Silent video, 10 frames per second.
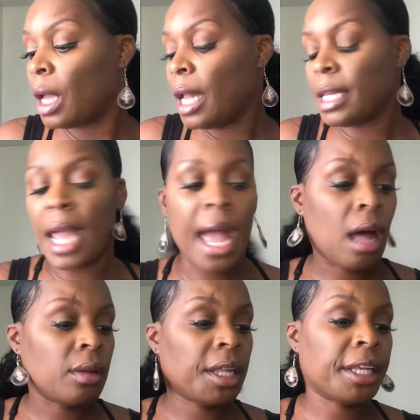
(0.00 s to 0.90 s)

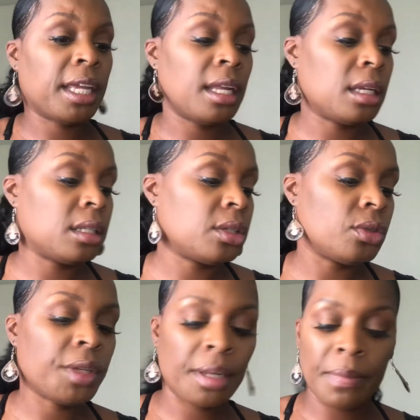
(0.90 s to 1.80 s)
Now, let's get into
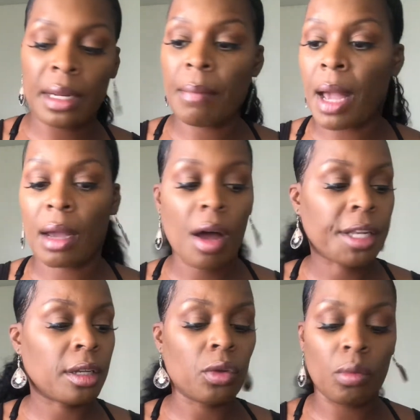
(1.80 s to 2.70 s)
something that might cost
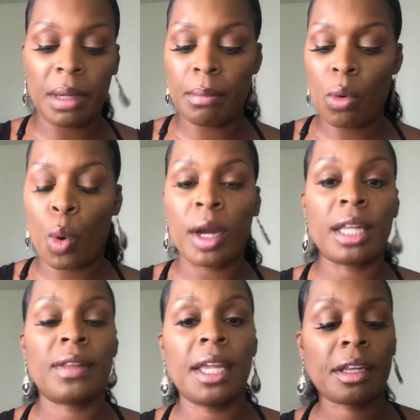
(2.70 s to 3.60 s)
a little bit more.
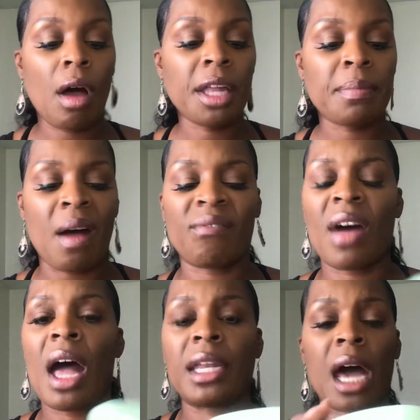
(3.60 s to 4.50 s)
These cost about
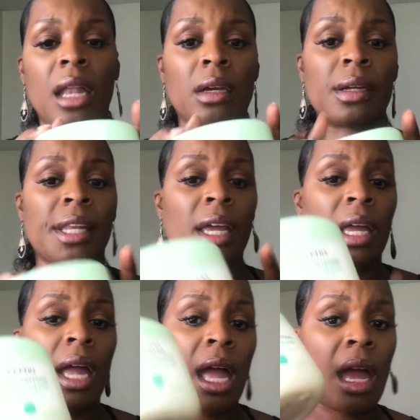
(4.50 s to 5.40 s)
$5
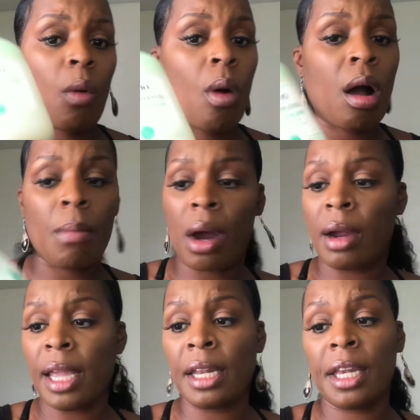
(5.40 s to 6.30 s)
at Walmart,
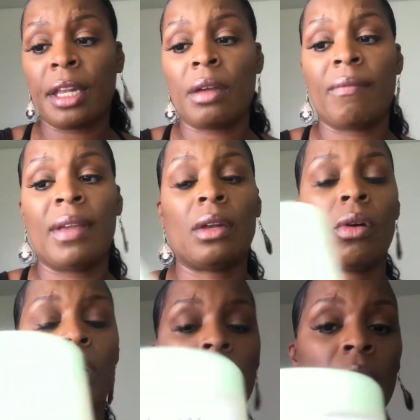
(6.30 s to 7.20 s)
and it's the Aveeno
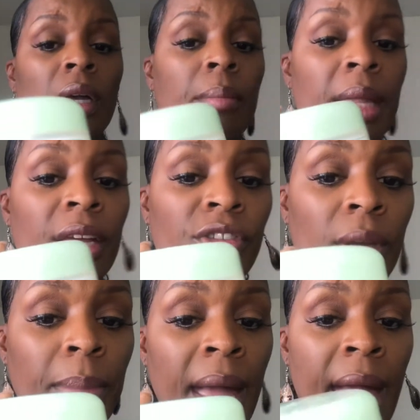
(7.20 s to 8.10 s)
Clear
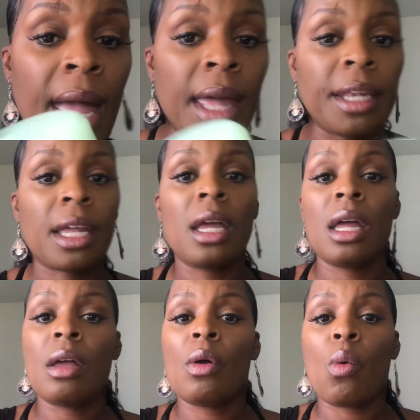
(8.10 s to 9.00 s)
Complexion Pads.
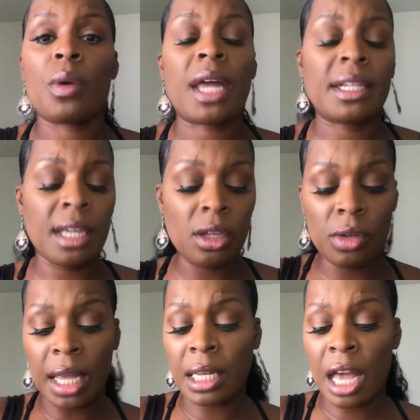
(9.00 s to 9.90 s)
When I tell you
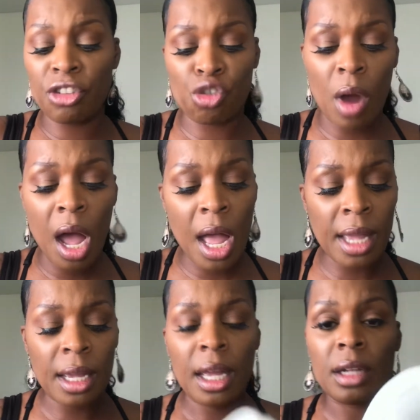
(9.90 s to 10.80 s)
they're not dry,
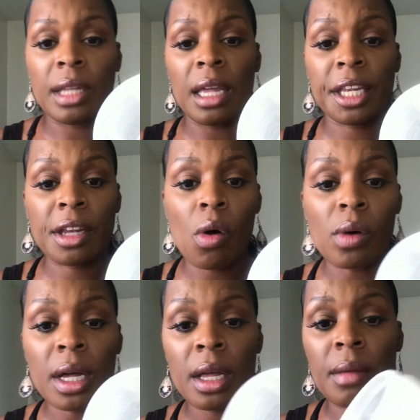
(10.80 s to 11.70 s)
they
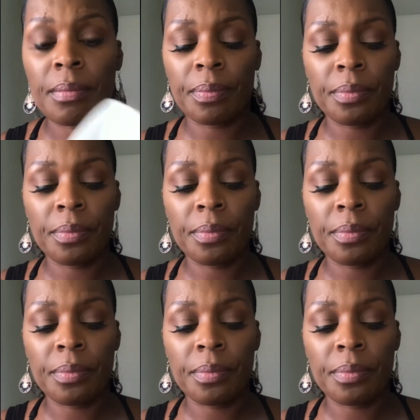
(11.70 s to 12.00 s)
soak up